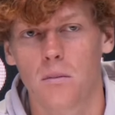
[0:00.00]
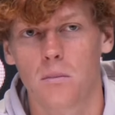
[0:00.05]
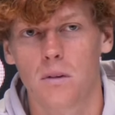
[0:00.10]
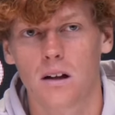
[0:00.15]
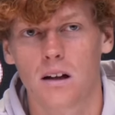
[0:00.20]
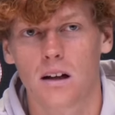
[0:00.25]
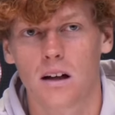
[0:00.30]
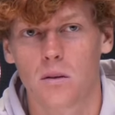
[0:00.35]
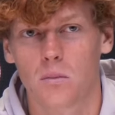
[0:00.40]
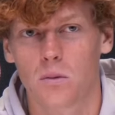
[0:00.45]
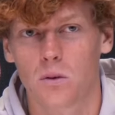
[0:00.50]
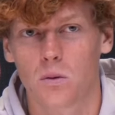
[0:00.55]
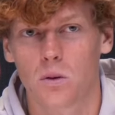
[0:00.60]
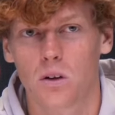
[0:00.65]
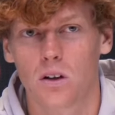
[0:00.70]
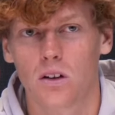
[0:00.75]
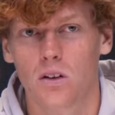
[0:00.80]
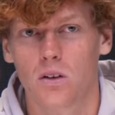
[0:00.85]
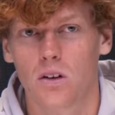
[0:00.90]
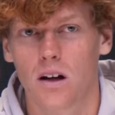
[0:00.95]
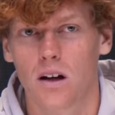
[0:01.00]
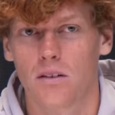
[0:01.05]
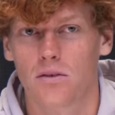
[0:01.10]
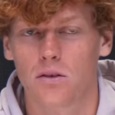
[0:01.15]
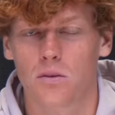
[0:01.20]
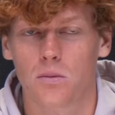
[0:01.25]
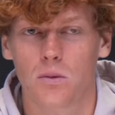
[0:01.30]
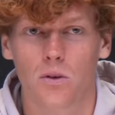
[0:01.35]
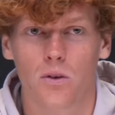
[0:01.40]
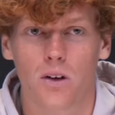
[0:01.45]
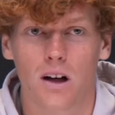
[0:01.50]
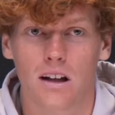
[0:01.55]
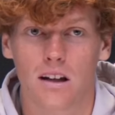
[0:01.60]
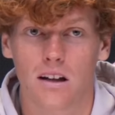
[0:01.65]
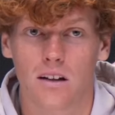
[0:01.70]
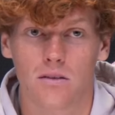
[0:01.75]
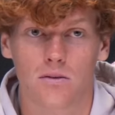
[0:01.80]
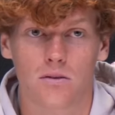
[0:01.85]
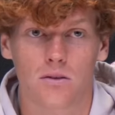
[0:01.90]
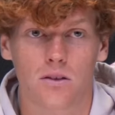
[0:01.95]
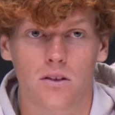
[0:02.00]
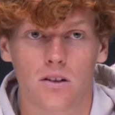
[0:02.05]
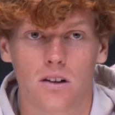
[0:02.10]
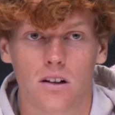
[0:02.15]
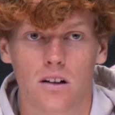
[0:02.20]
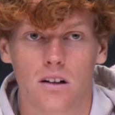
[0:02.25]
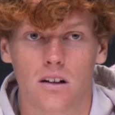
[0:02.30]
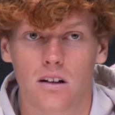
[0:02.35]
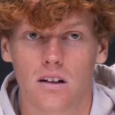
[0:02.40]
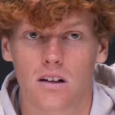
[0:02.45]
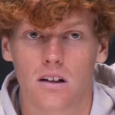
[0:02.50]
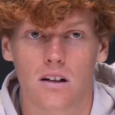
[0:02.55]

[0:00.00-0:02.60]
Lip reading: being number one, you have to be ready for